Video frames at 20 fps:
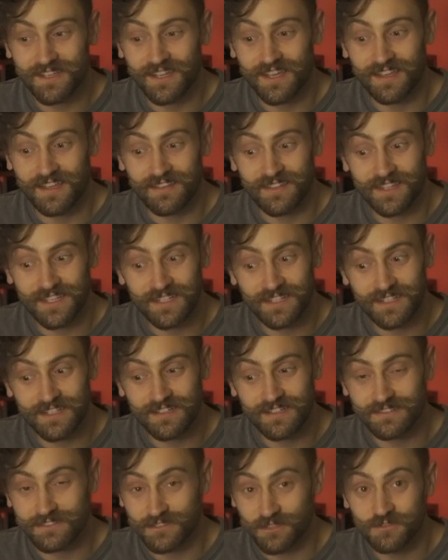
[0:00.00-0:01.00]
and then
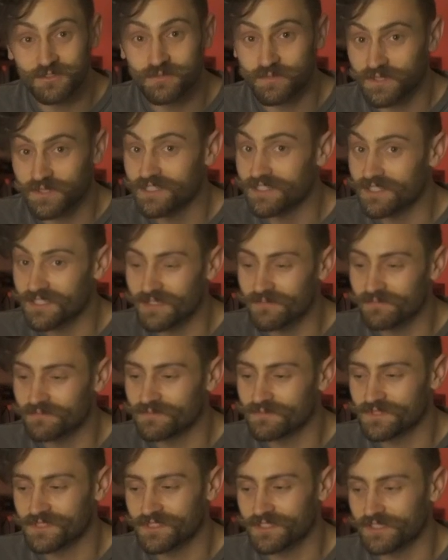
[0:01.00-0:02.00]
it goes pretty deep.
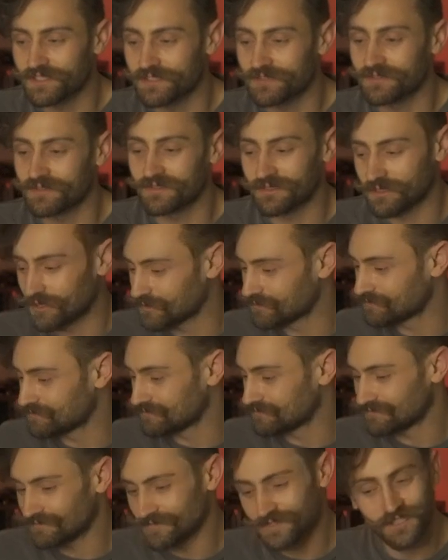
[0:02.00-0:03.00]
So hope
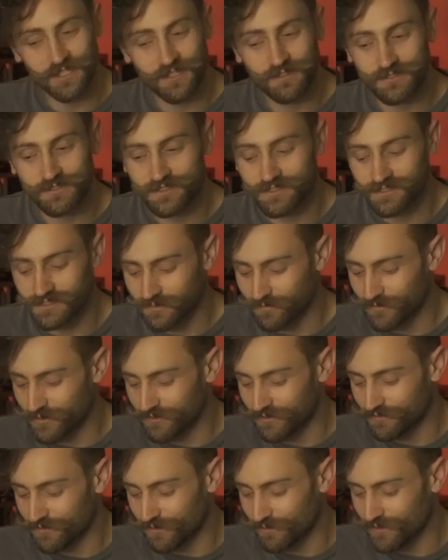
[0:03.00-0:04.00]
y'all learned
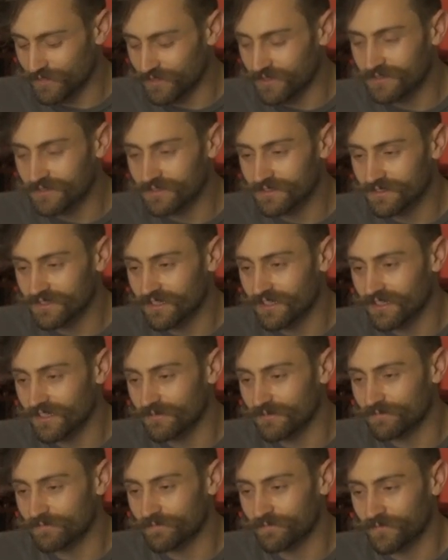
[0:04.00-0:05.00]
something from this.
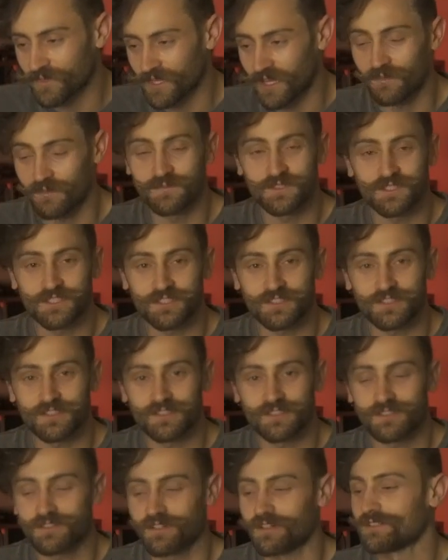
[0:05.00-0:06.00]
I'm
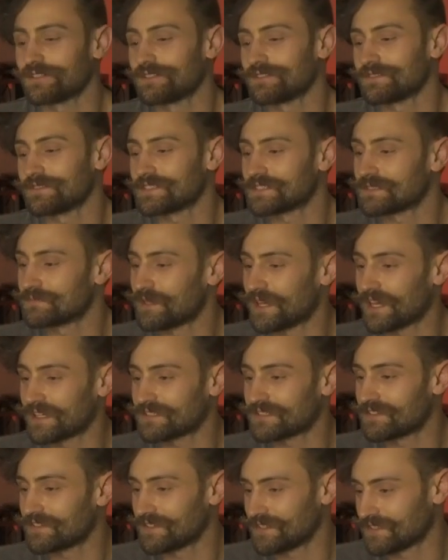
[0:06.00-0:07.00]
sure I'll listen back
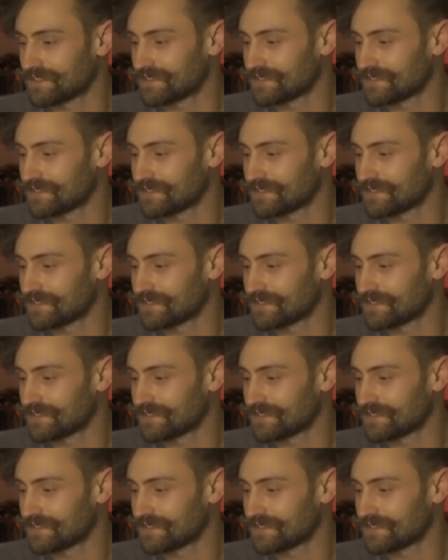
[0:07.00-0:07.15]
to this